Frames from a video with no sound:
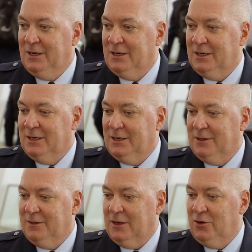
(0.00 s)

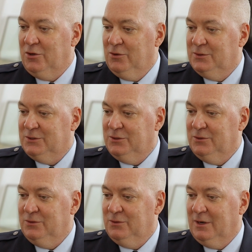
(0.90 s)
that you're used
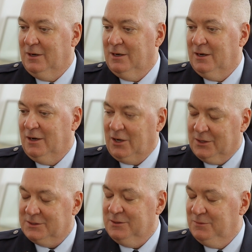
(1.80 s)
to,
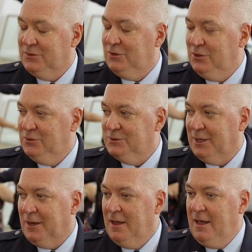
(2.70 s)
accustomed to
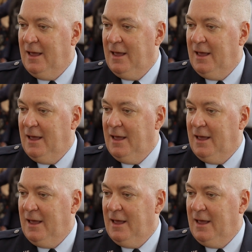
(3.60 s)
using.